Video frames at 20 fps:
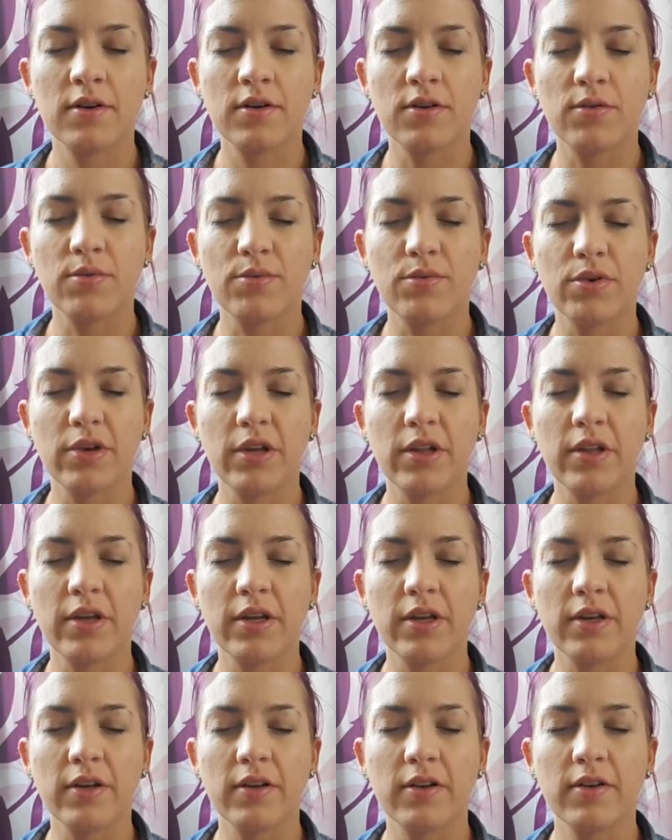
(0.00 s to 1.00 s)
your
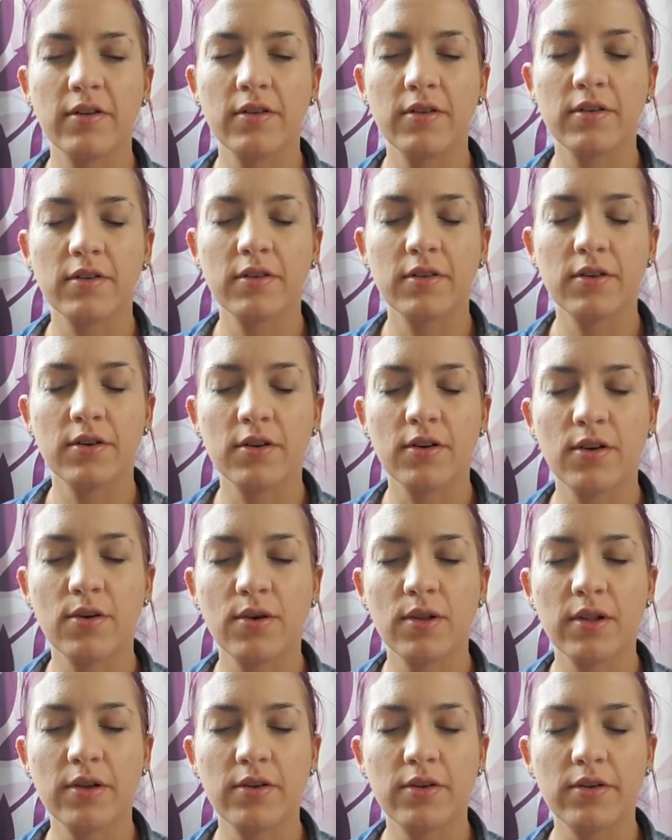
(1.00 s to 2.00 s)
breathing could go a
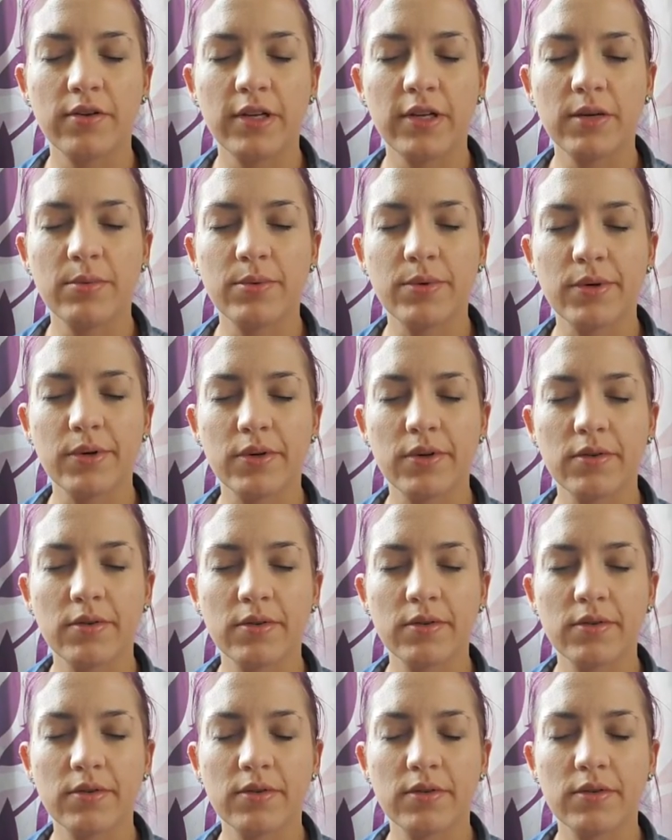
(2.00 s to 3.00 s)
little deeper
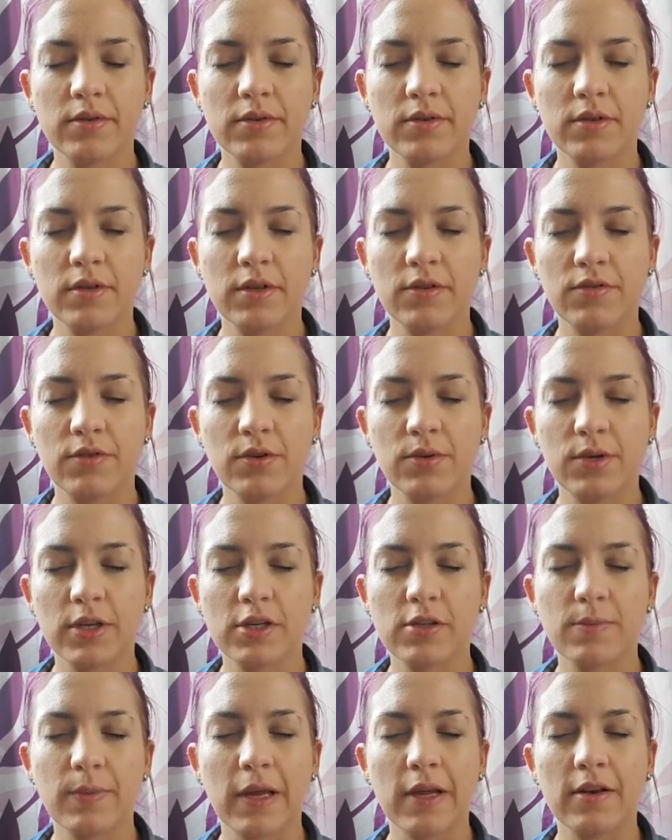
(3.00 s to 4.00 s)
if you
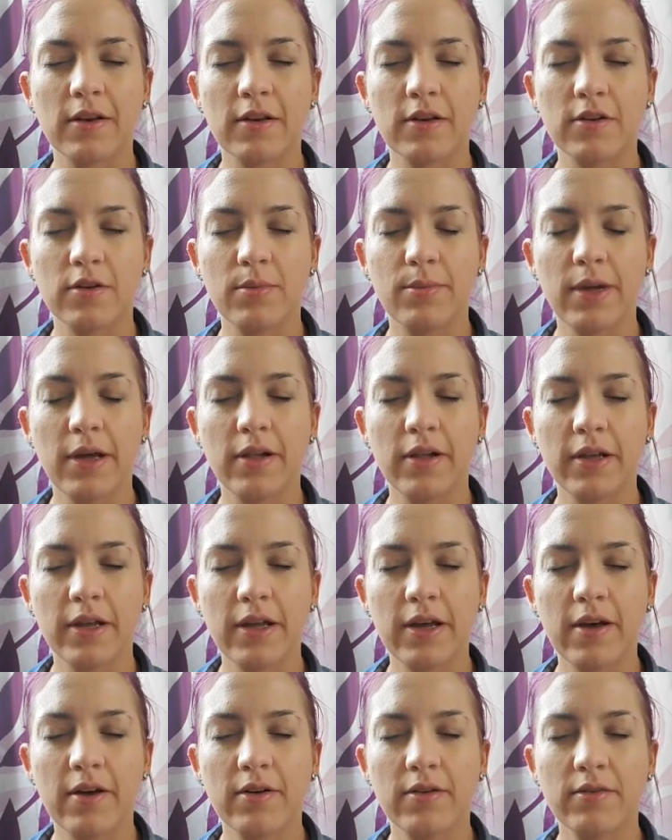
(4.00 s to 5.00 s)
expanded your belly
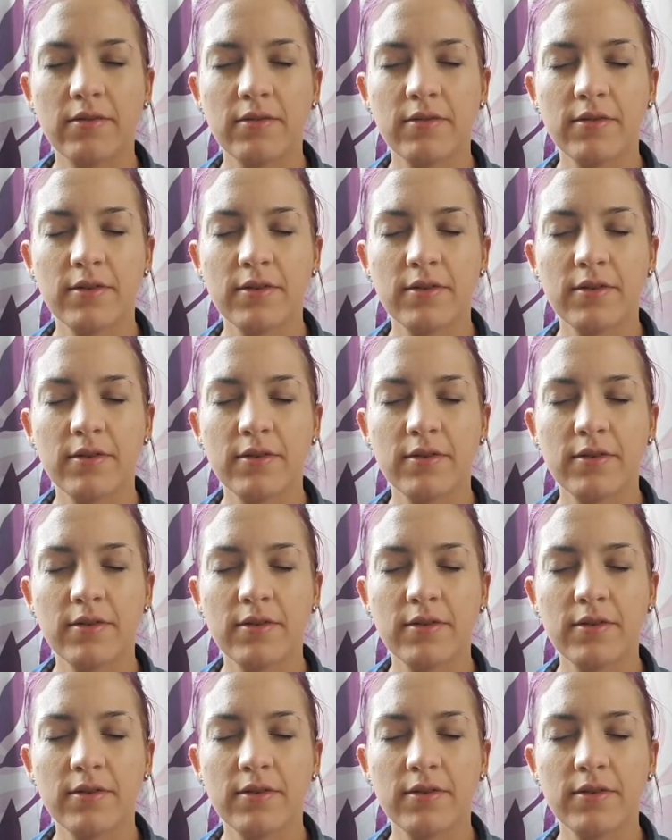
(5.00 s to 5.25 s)
out,